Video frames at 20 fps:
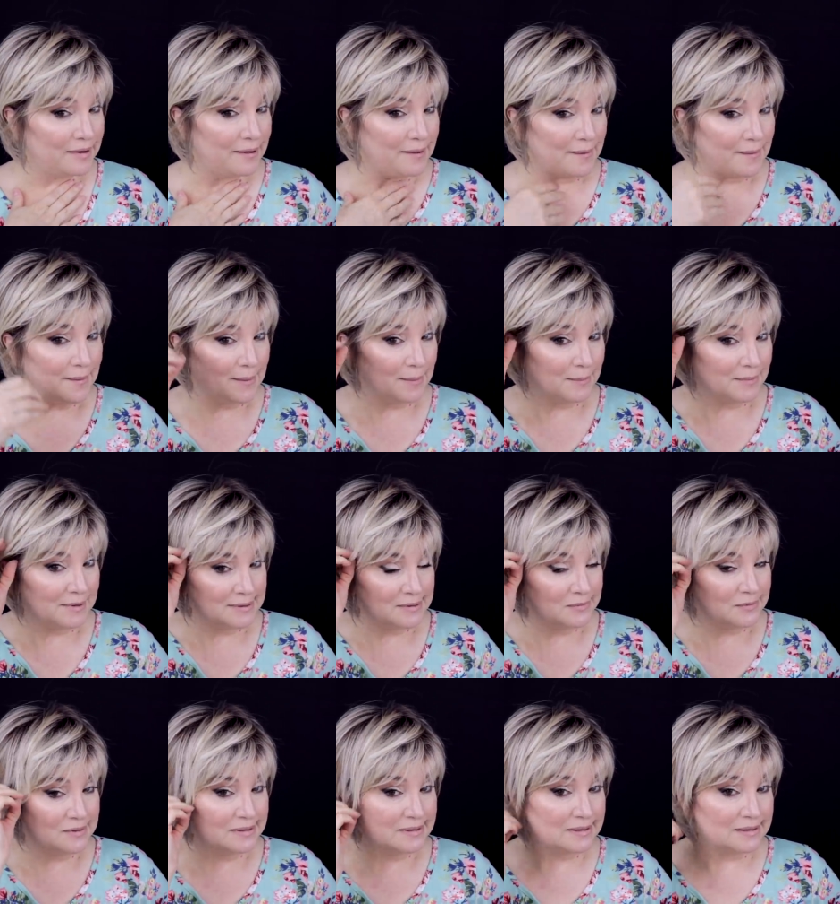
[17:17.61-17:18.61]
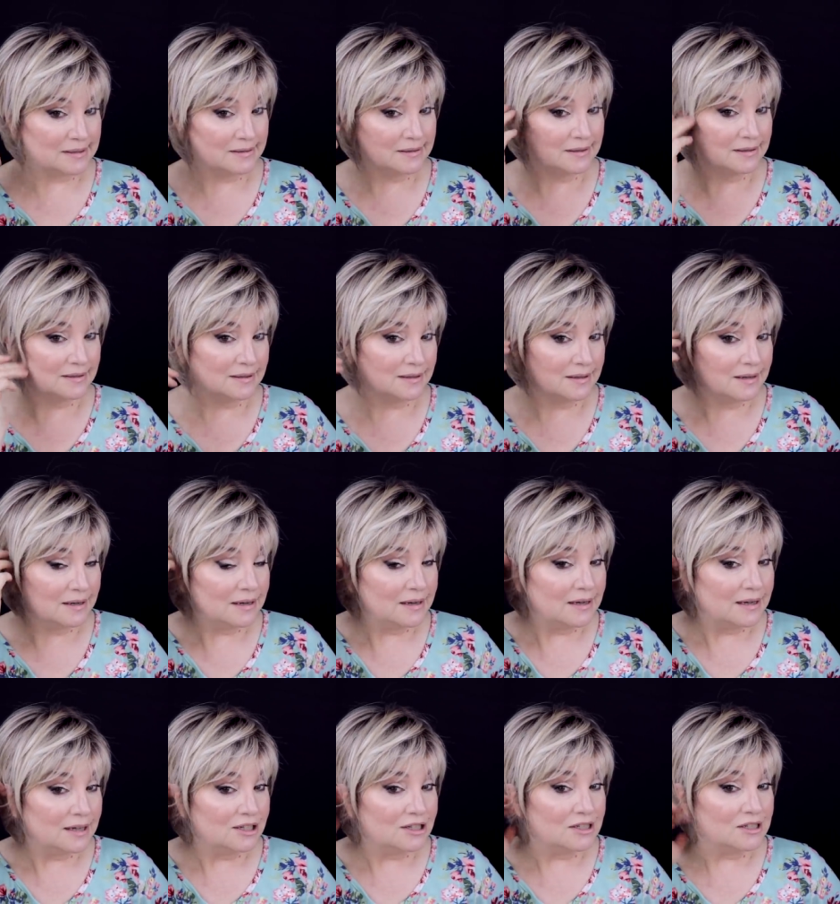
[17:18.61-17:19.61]
Um, this was
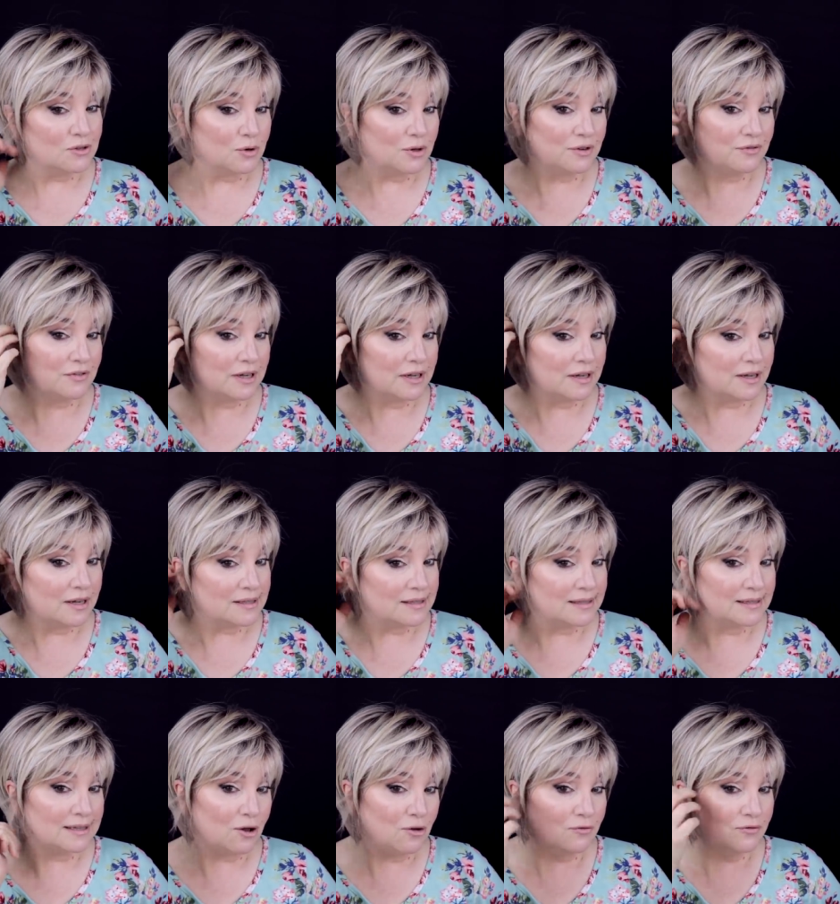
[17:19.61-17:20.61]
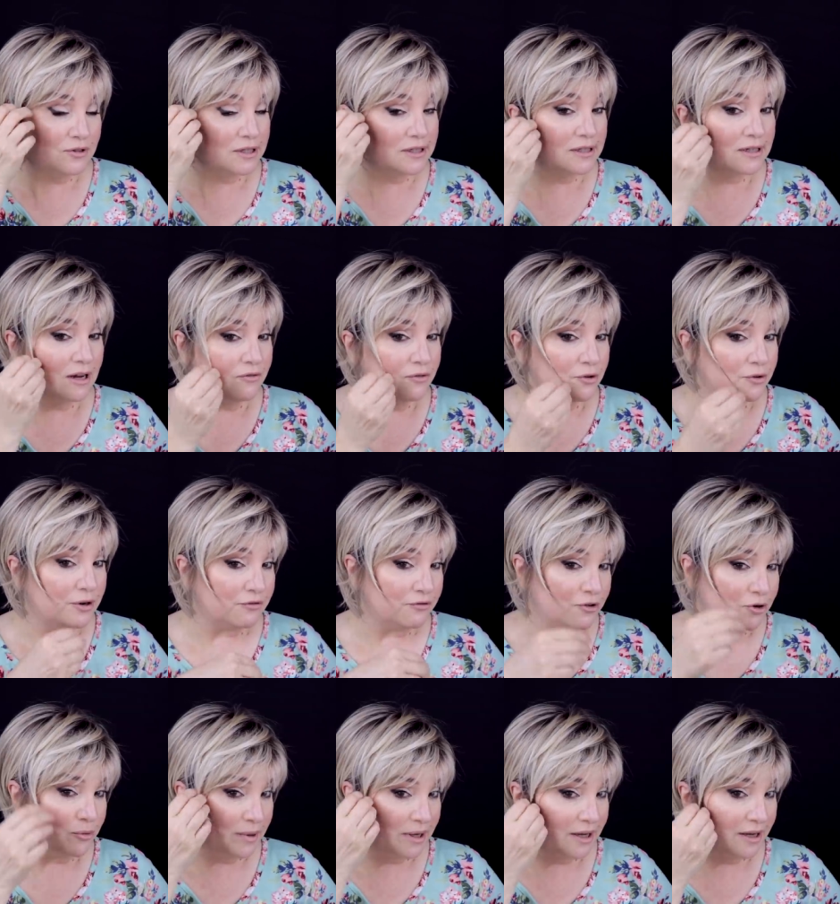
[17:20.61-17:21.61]
sort of a, a self-discovery
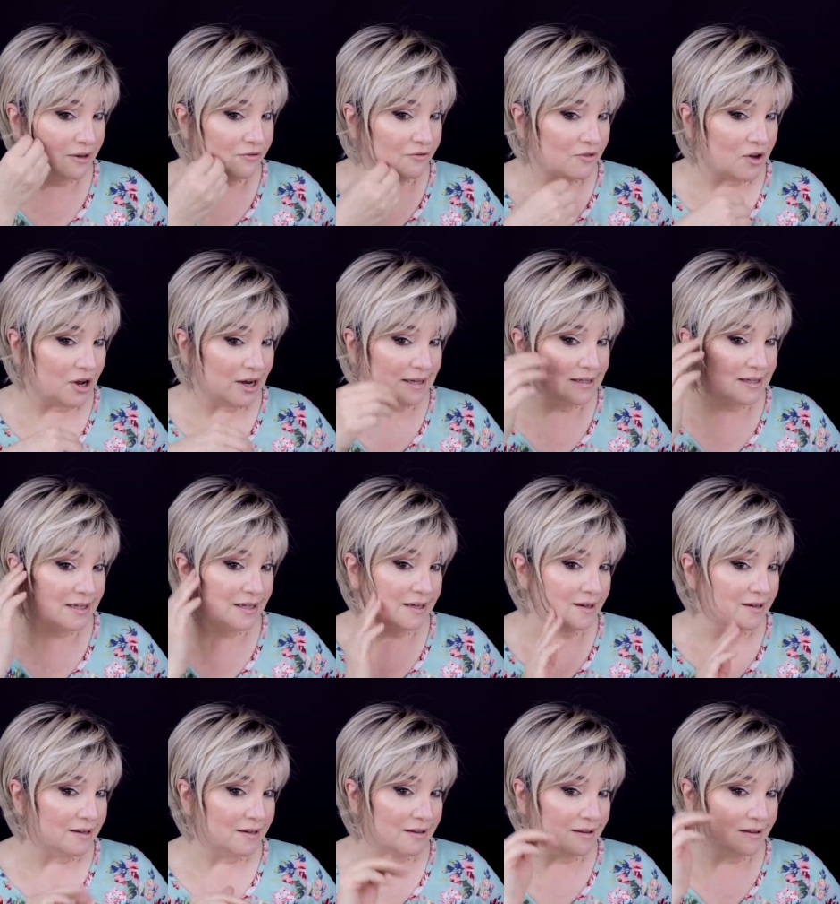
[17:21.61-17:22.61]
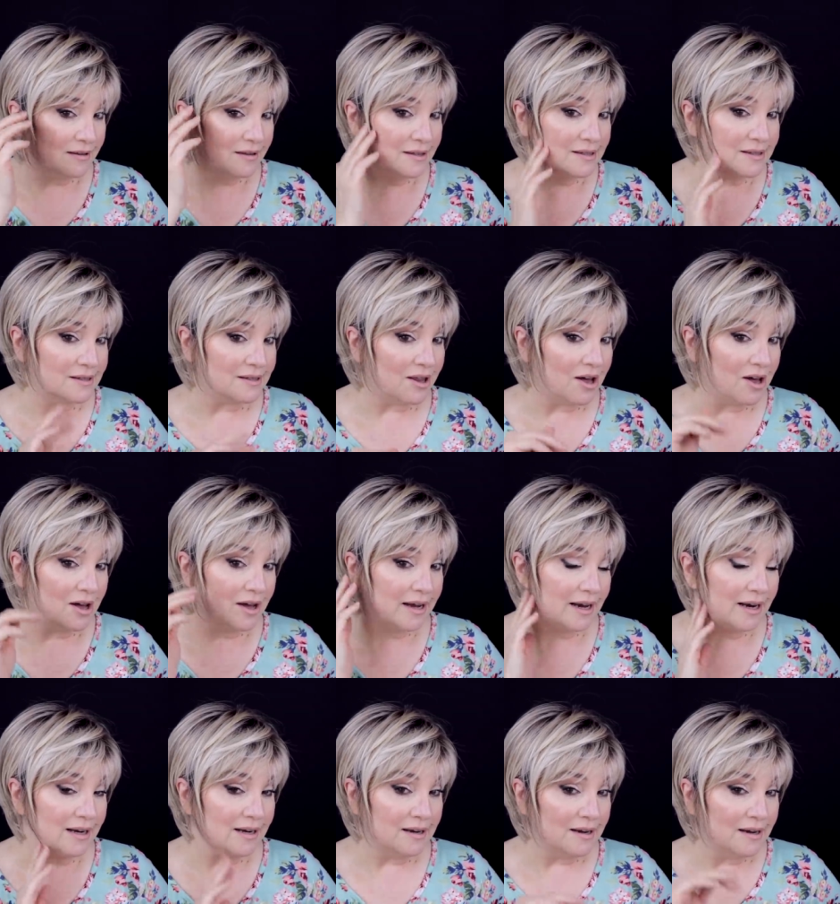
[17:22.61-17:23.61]
for me, finding this
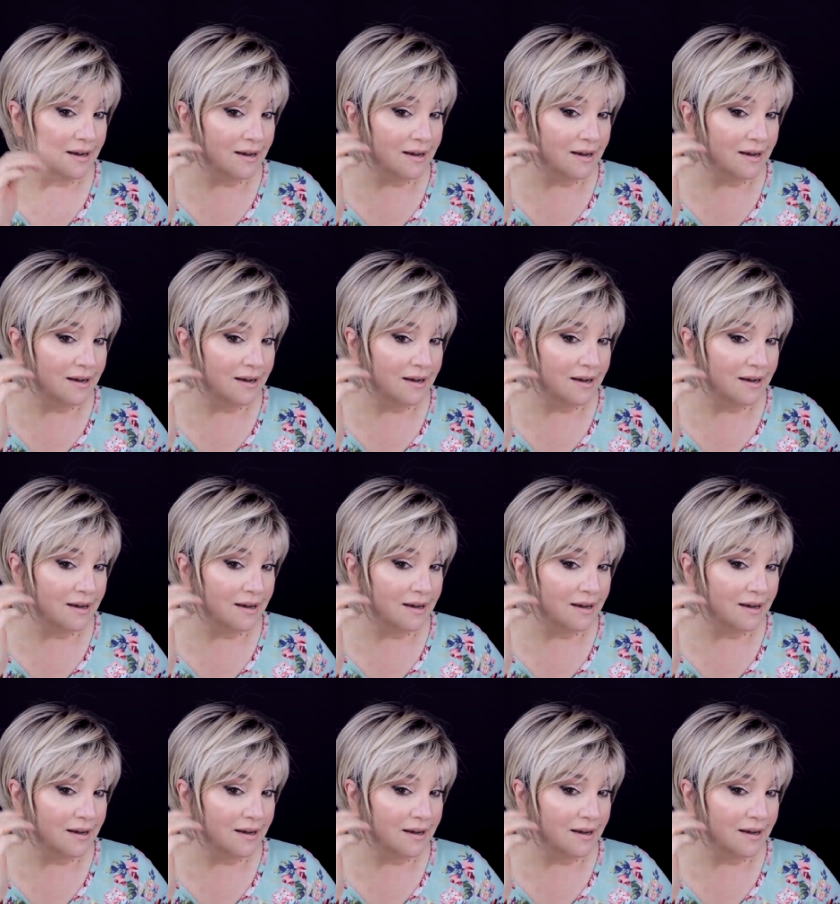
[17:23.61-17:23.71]
line,